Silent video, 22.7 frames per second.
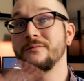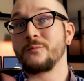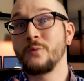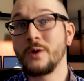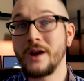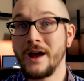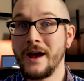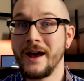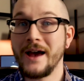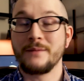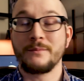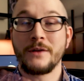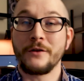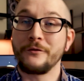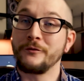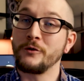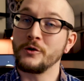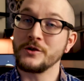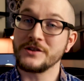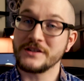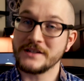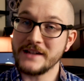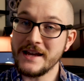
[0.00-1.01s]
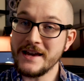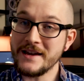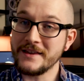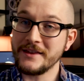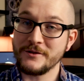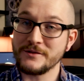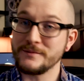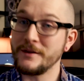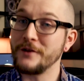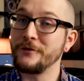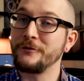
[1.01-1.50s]
When I had my first snake,
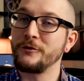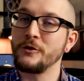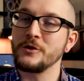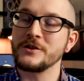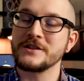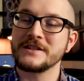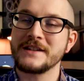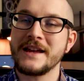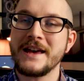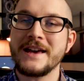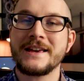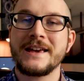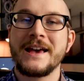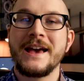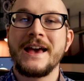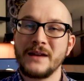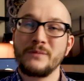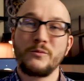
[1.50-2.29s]
that was my first snake.